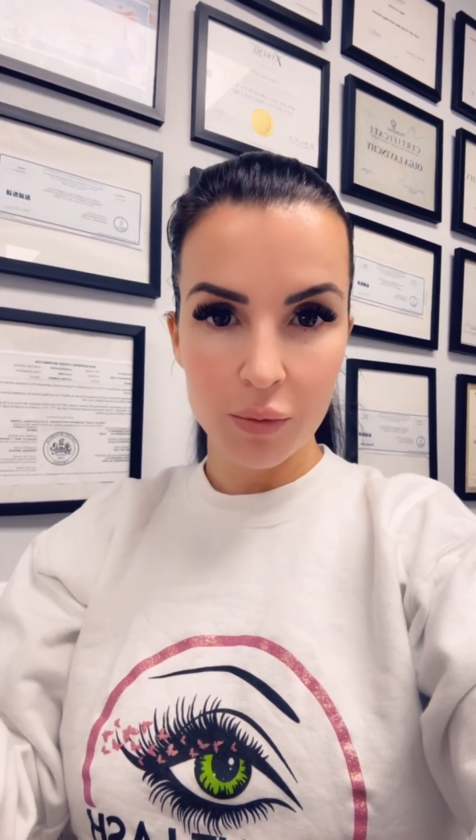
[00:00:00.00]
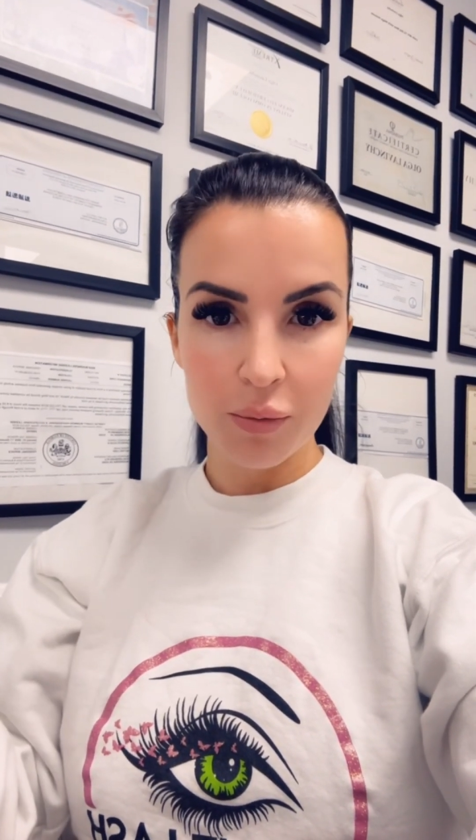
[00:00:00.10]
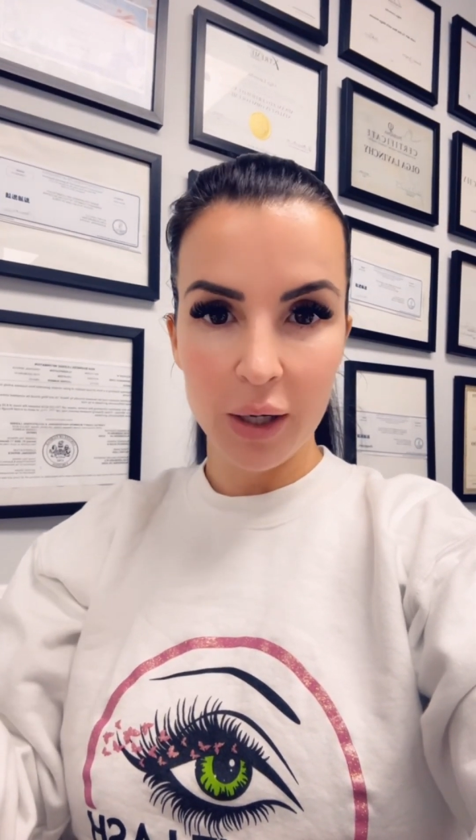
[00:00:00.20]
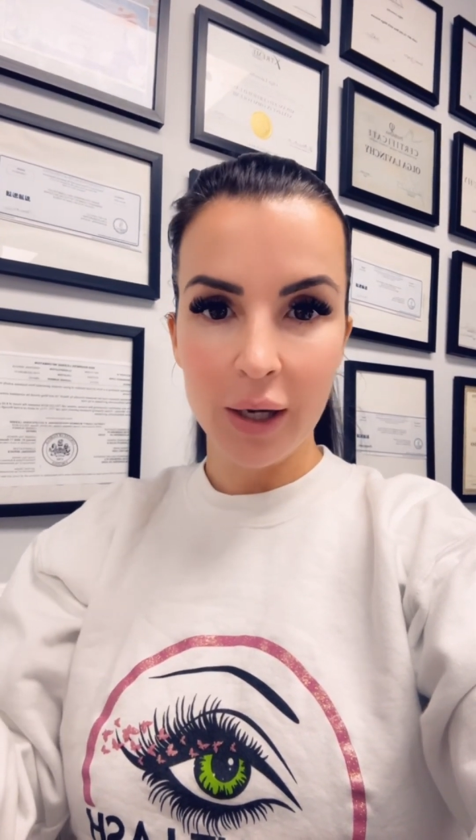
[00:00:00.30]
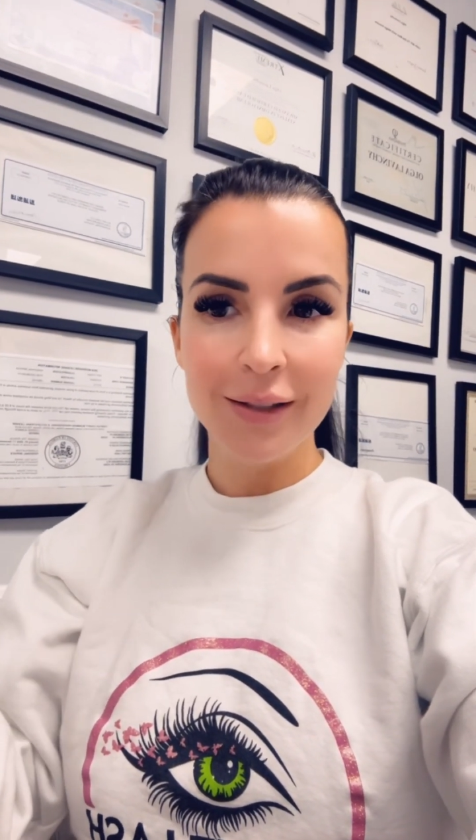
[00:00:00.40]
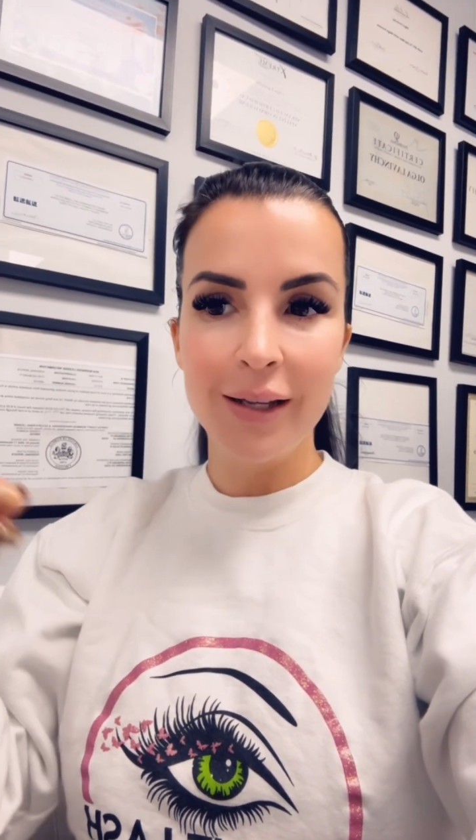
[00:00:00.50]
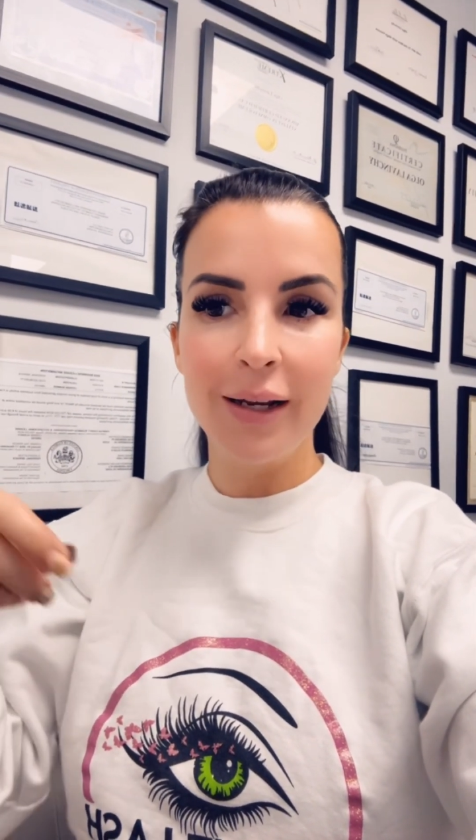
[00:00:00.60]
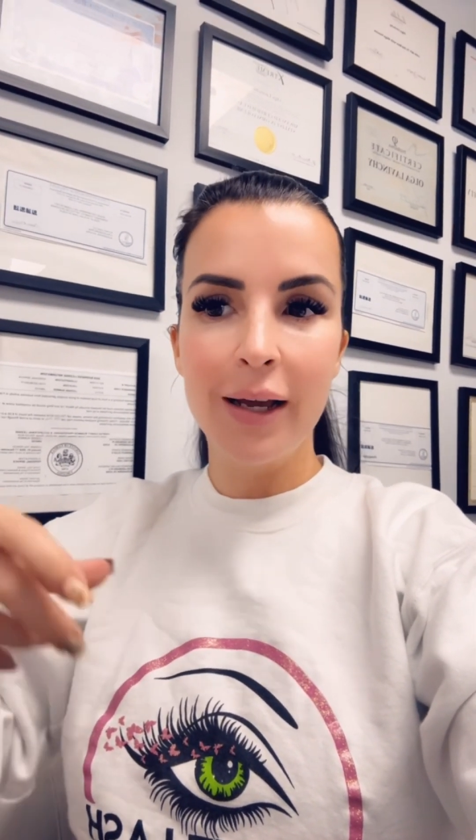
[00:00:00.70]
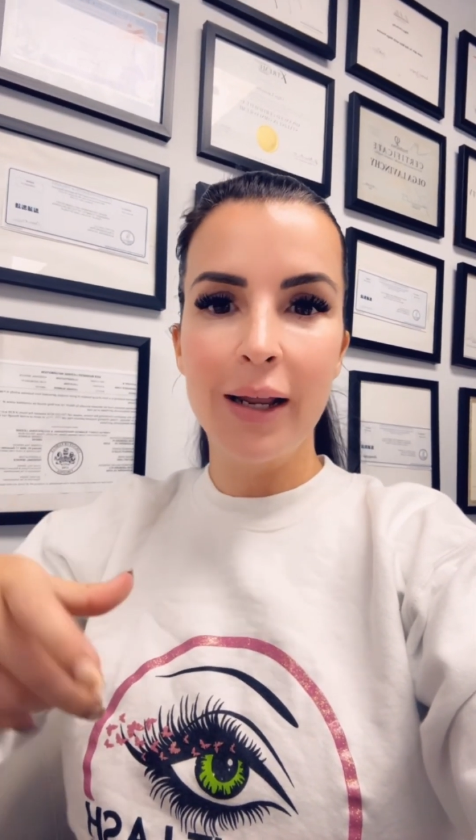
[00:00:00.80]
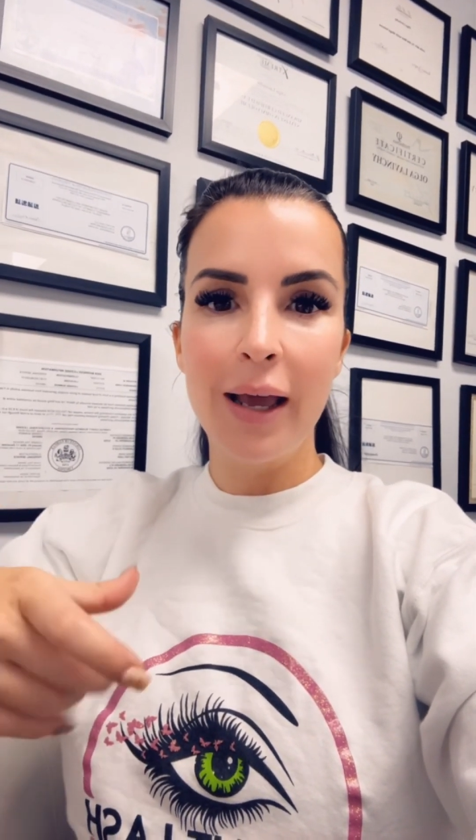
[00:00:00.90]
because they're
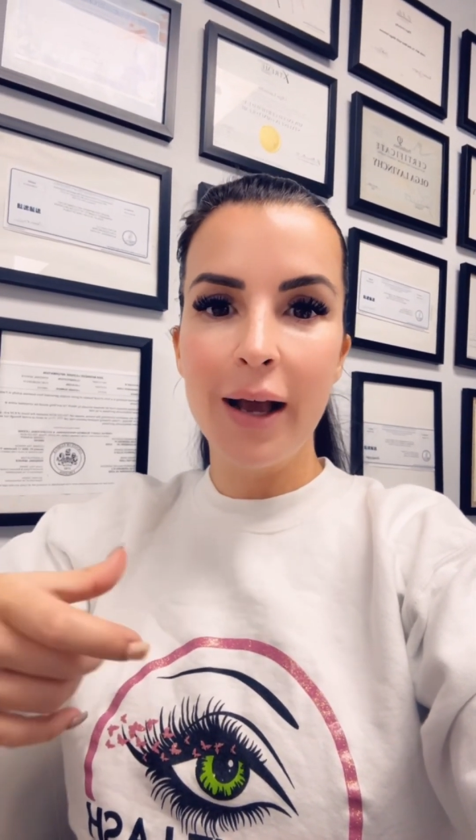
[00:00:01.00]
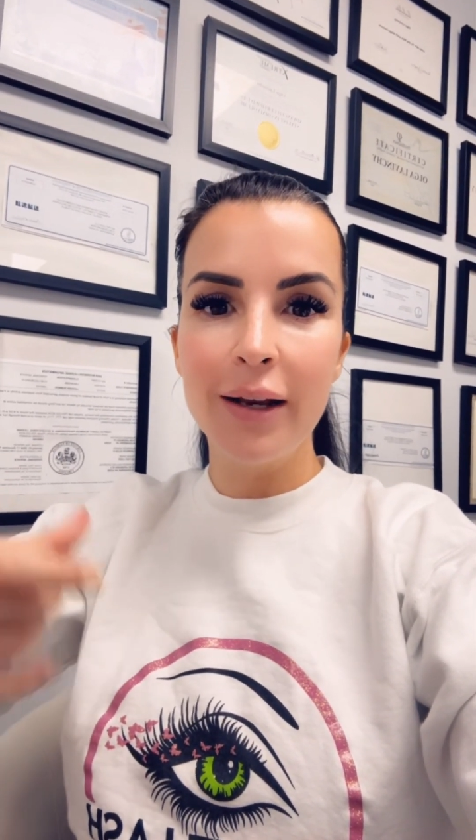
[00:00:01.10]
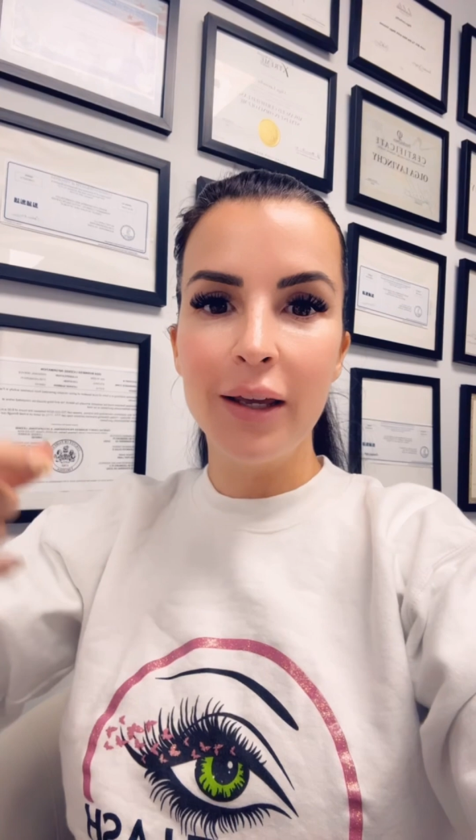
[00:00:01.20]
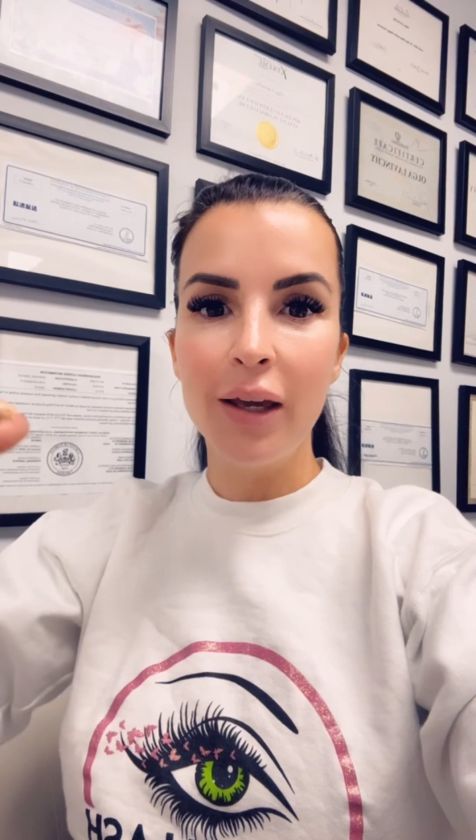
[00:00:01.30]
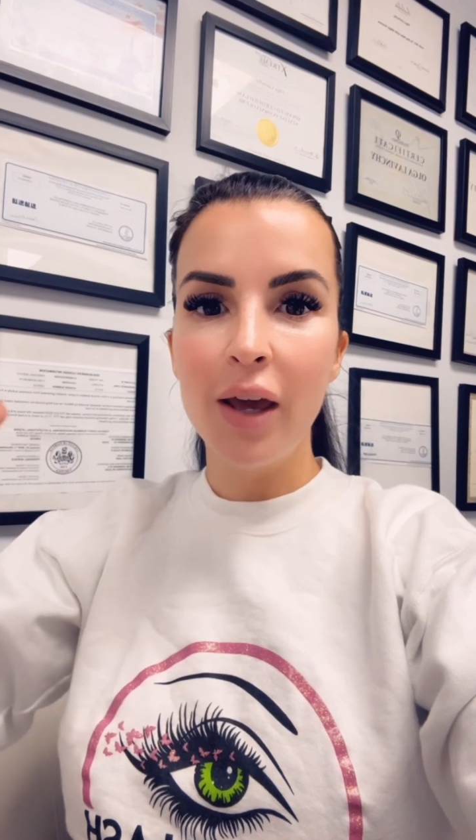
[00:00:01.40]
not adding